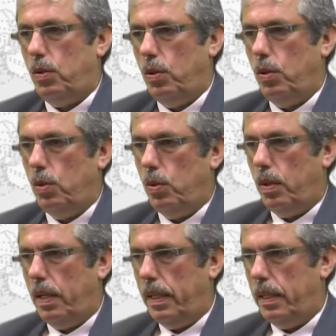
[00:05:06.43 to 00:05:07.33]
to
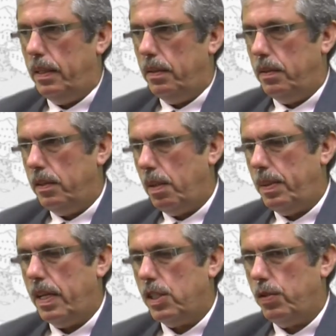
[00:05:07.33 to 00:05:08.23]
do
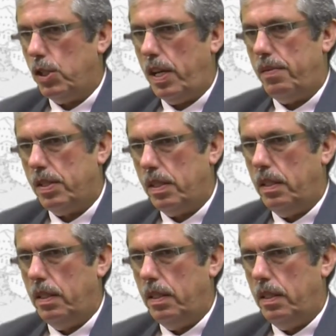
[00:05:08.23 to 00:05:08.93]
seminars for chefs,